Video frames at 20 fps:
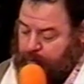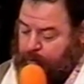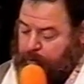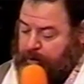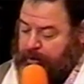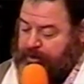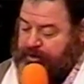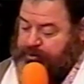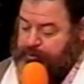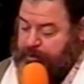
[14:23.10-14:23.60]

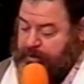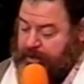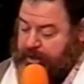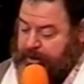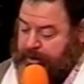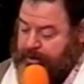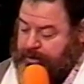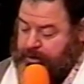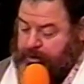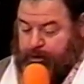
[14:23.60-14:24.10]
Where is
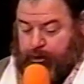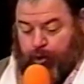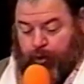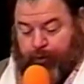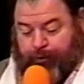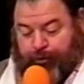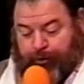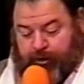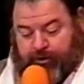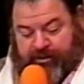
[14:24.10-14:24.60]
we?
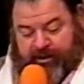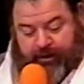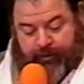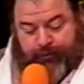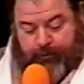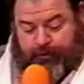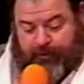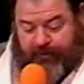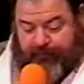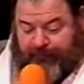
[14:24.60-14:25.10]
Luke
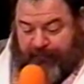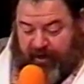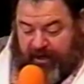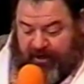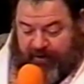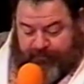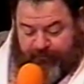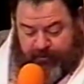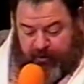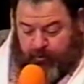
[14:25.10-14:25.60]
13,
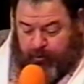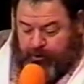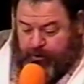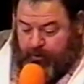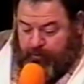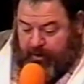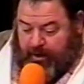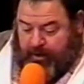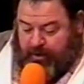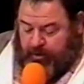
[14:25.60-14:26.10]
35. Did we
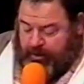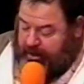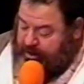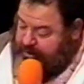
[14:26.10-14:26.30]
do that?